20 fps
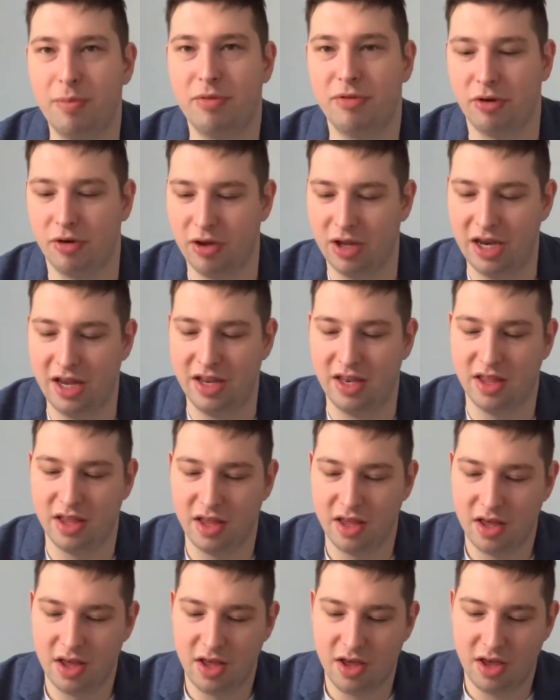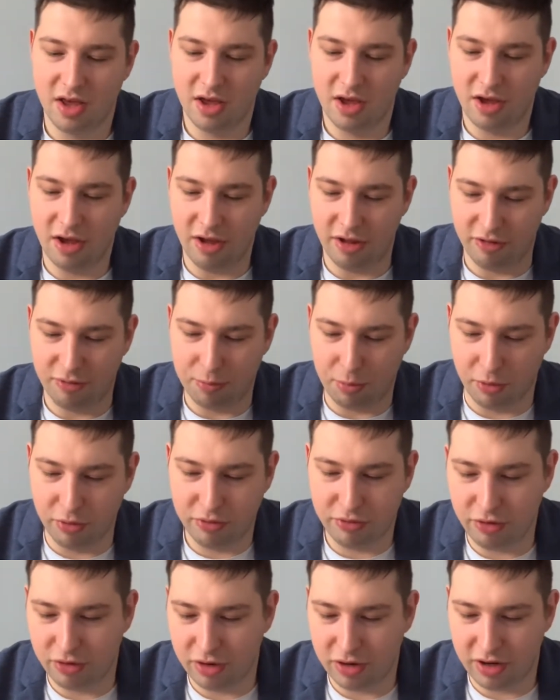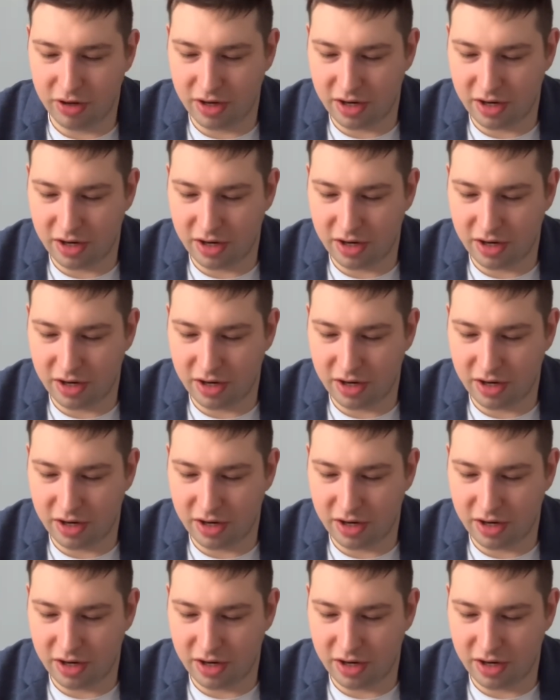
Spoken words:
So you need a sponsor,